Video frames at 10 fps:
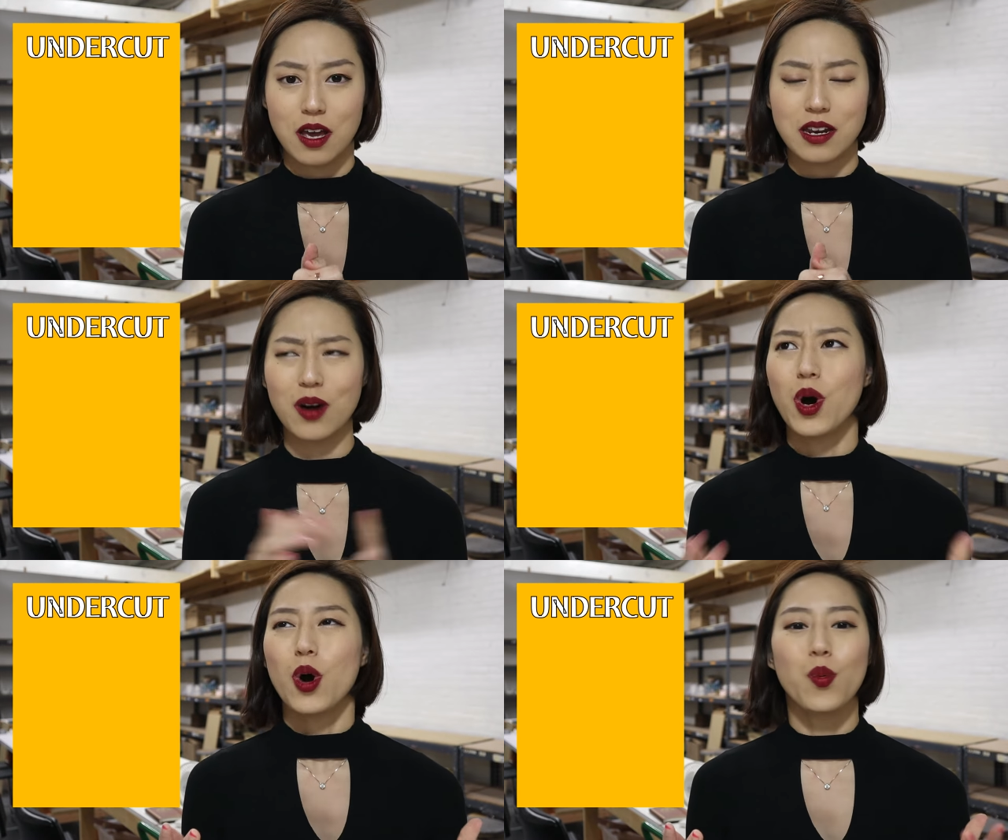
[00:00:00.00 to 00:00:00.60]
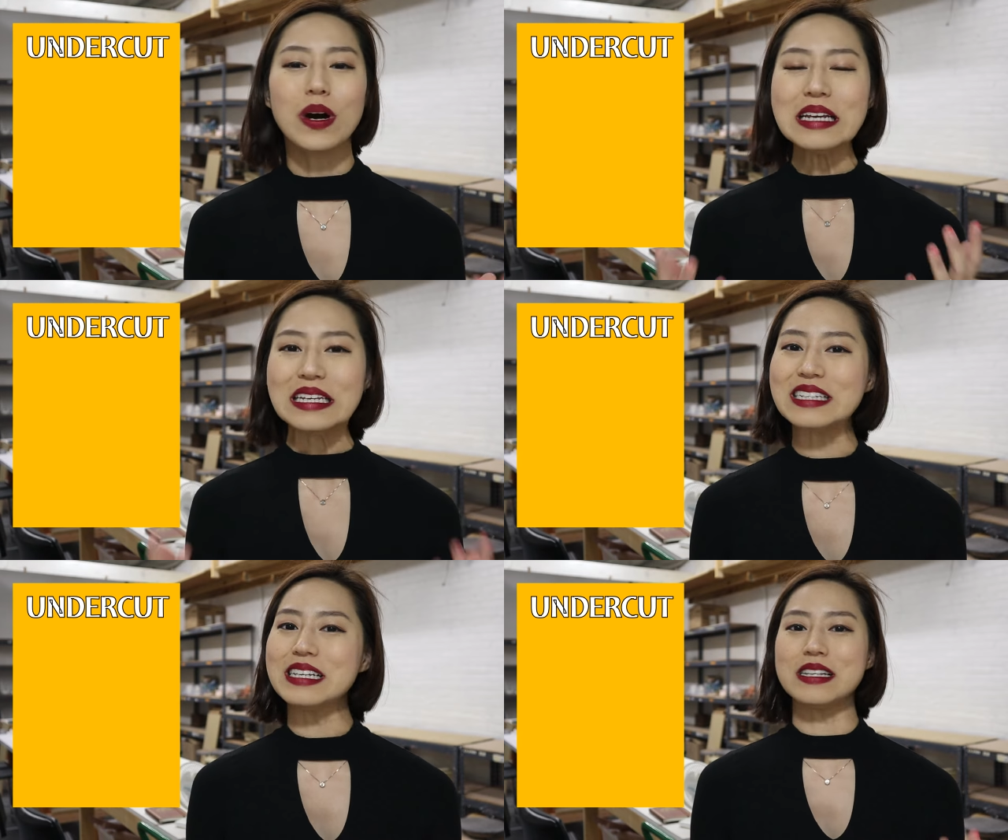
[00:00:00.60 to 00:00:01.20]
Now, what
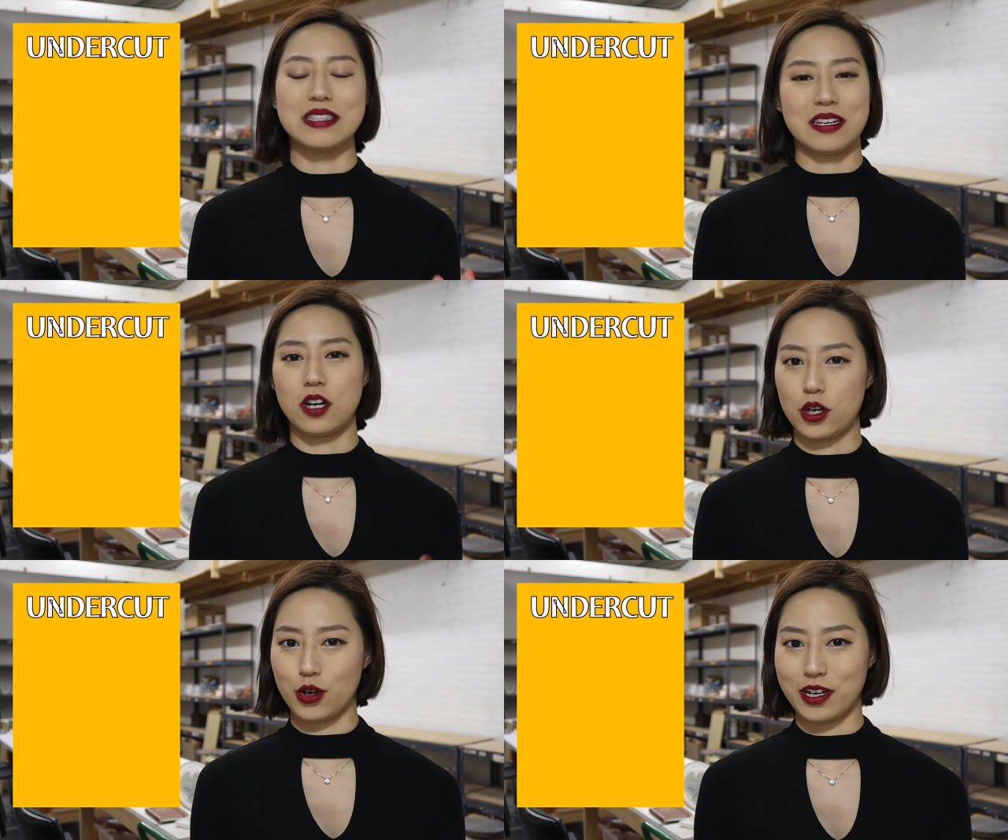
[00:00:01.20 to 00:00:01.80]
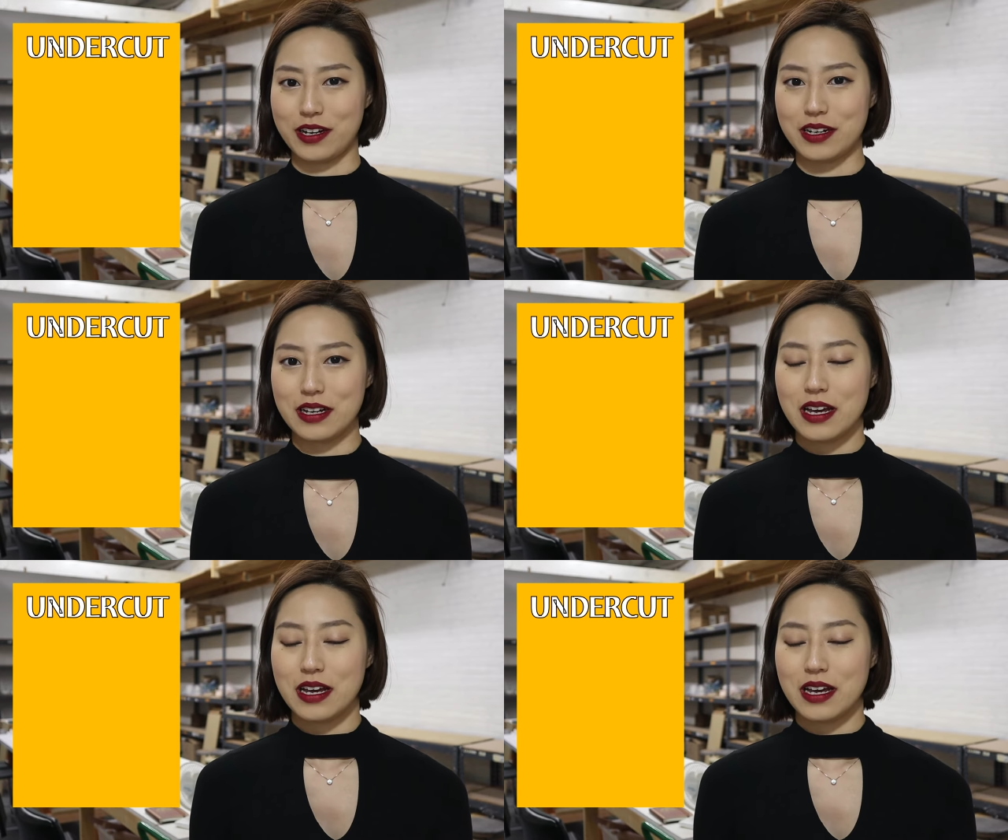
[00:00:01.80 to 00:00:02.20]
is an undercut?